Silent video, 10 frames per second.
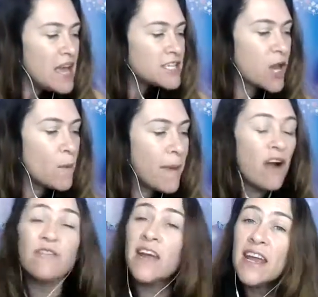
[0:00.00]
So
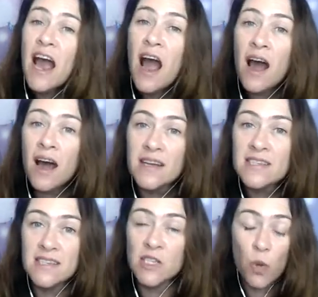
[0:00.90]
Malvika
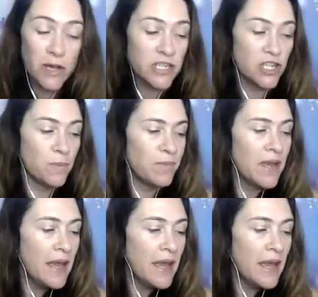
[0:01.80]
asks this question: